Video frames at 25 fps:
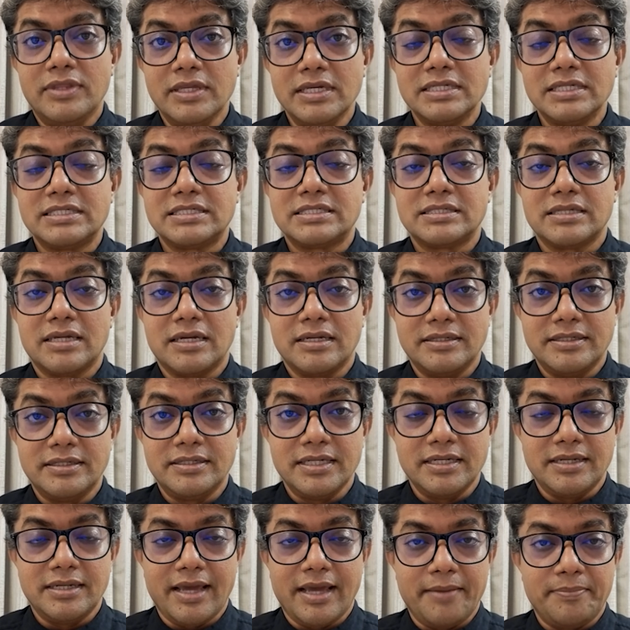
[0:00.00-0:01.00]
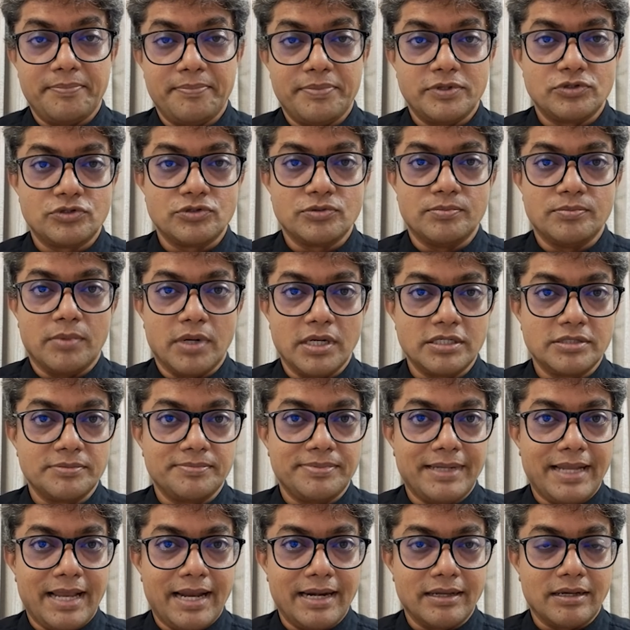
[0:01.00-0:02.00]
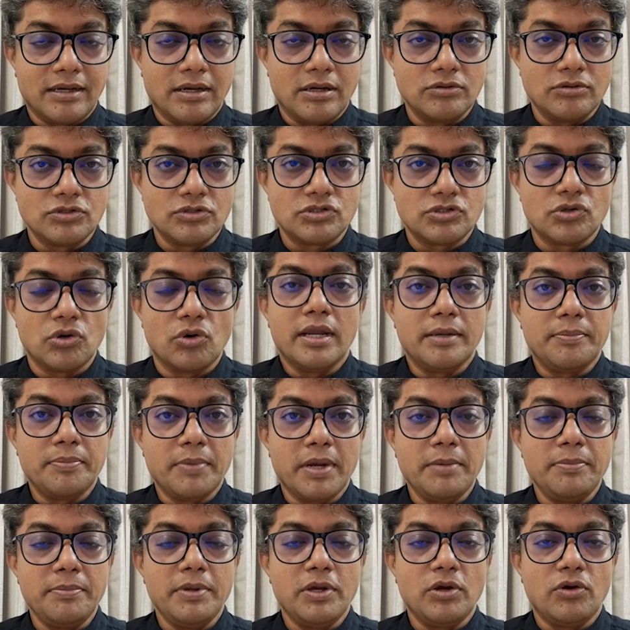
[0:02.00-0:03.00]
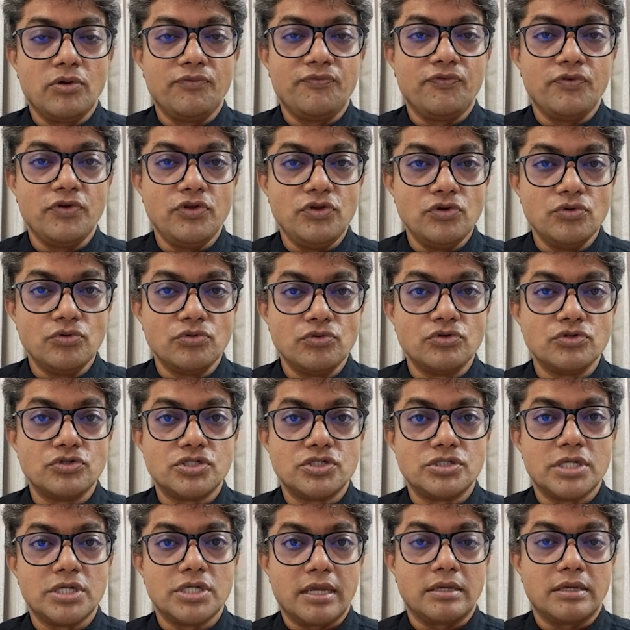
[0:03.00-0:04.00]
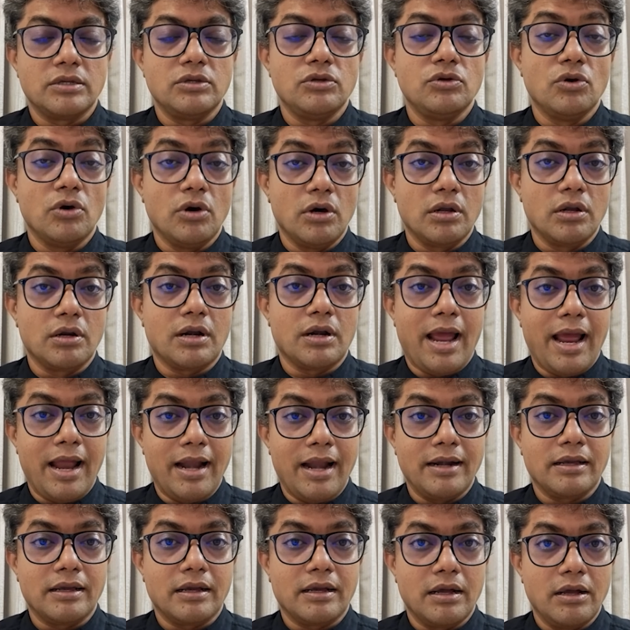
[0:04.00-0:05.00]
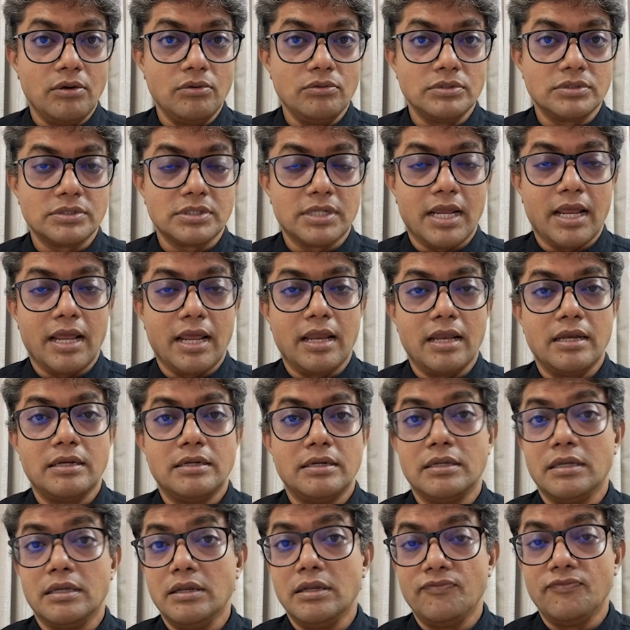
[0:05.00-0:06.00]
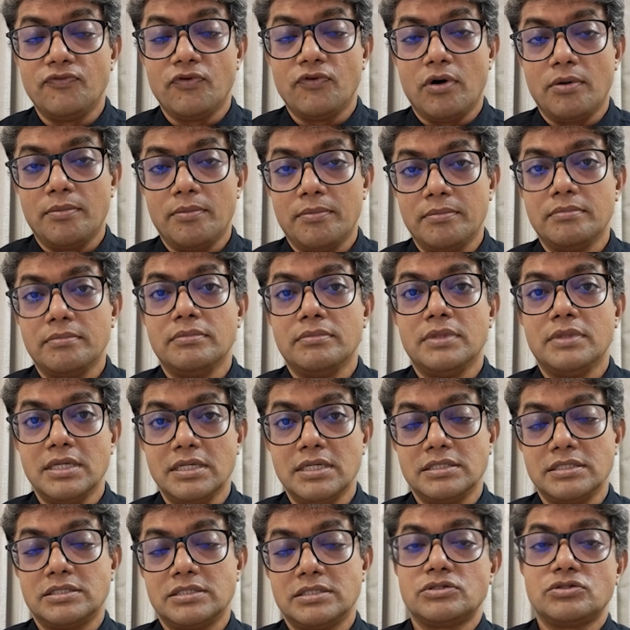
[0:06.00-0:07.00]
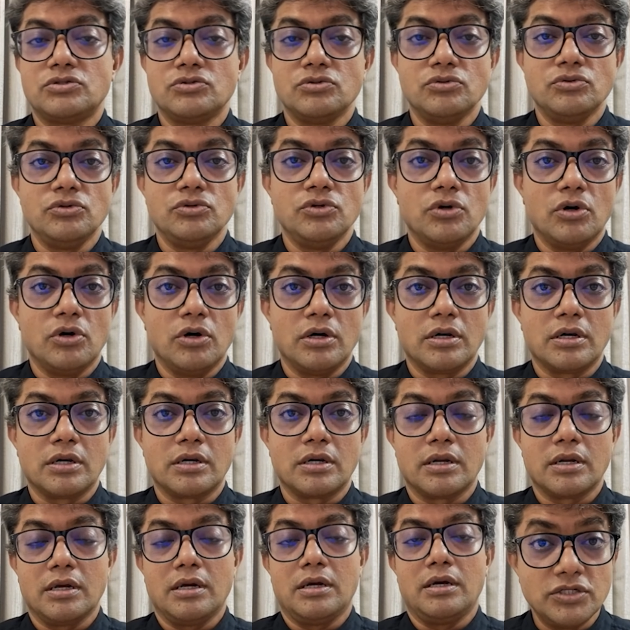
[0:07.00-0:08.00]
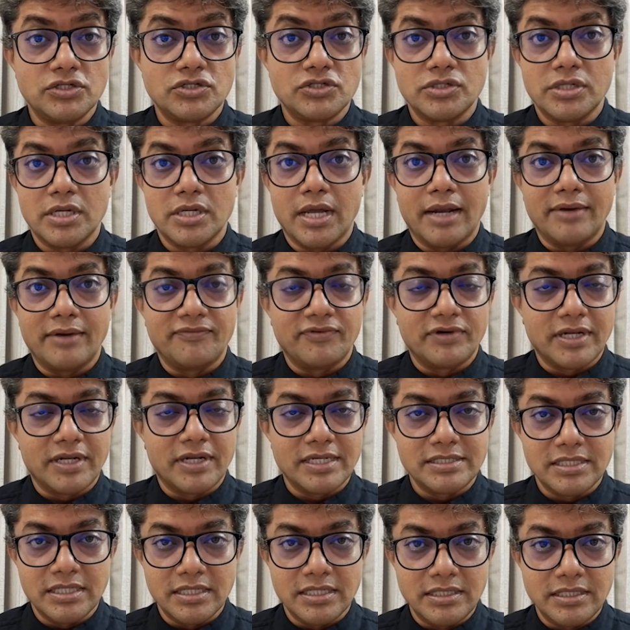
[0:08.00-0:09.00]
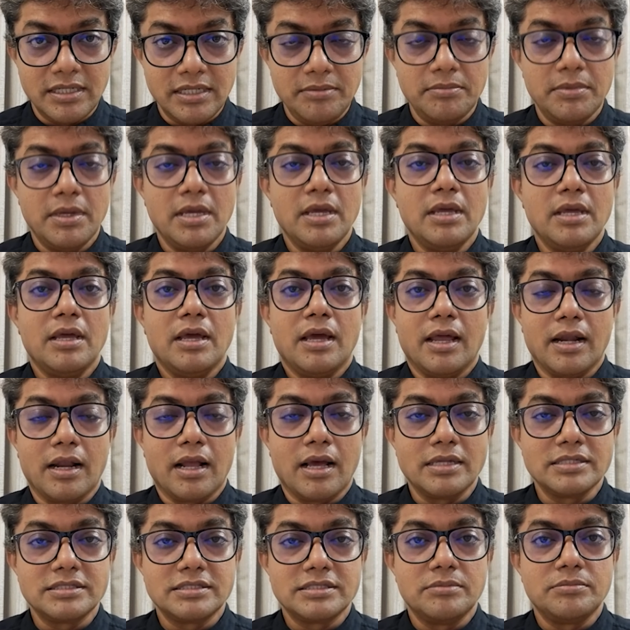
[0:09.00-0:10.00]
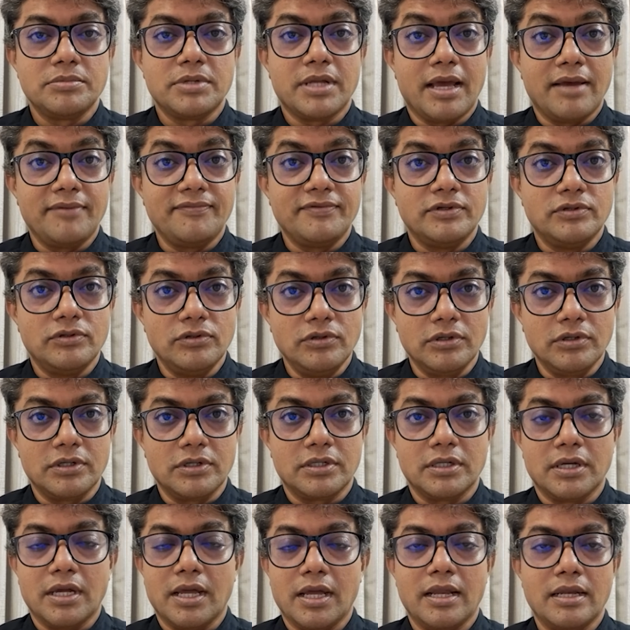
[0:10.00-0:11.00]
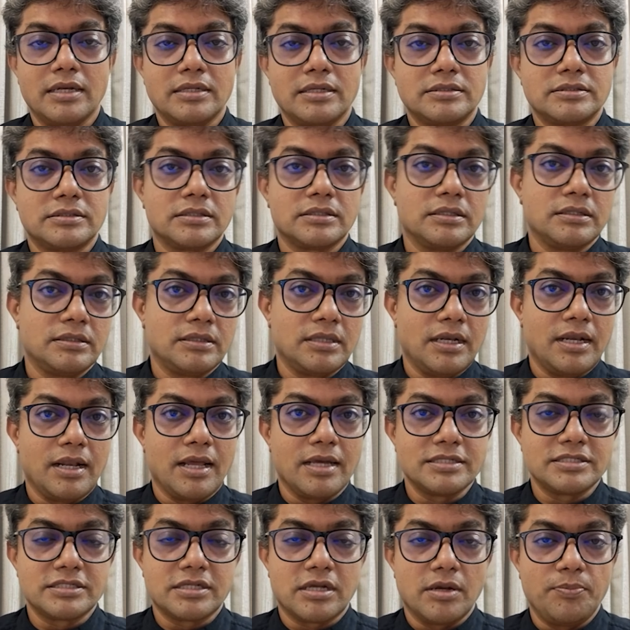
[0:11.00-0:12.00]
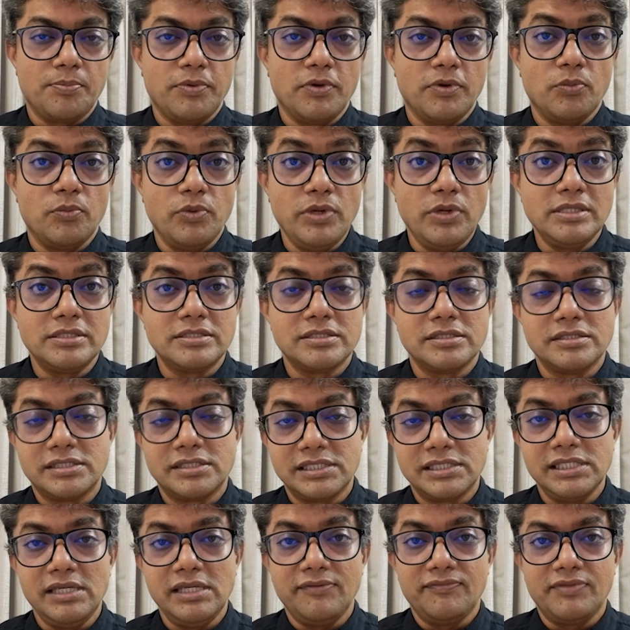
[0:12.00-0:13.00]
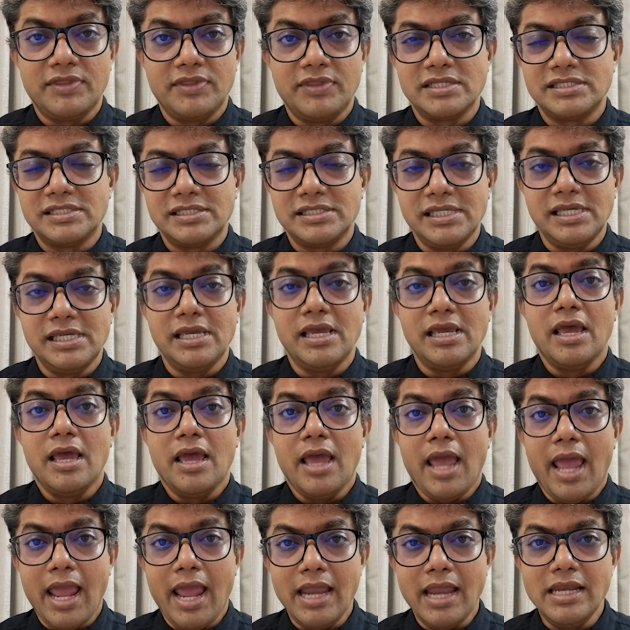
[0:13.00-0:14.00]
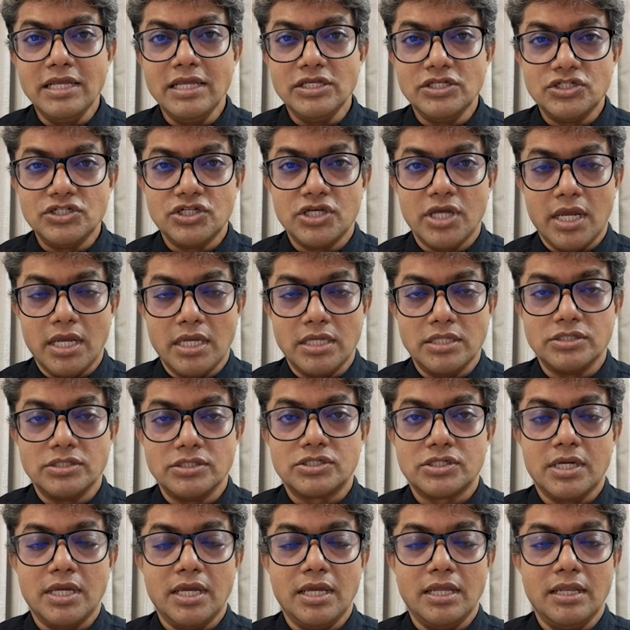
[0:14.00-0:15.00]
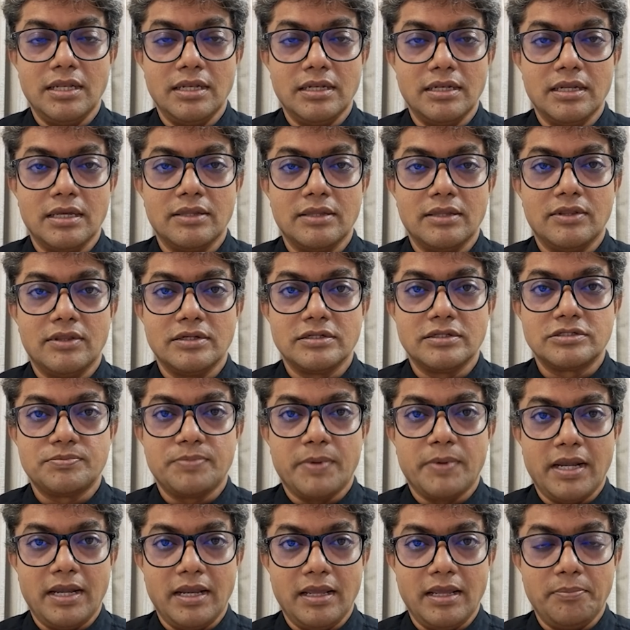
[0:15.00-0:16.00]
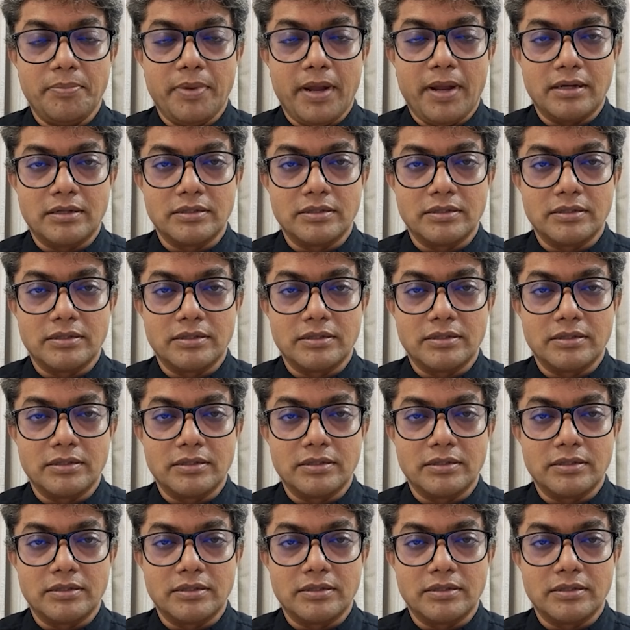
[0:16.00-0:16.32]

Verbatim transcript: this did happen to multiple ad accounts. It might be good for you to check your ad account and inform this to your ministry advertising team and ask them to have a look at the last couple of weeks and see if they see any change in the spending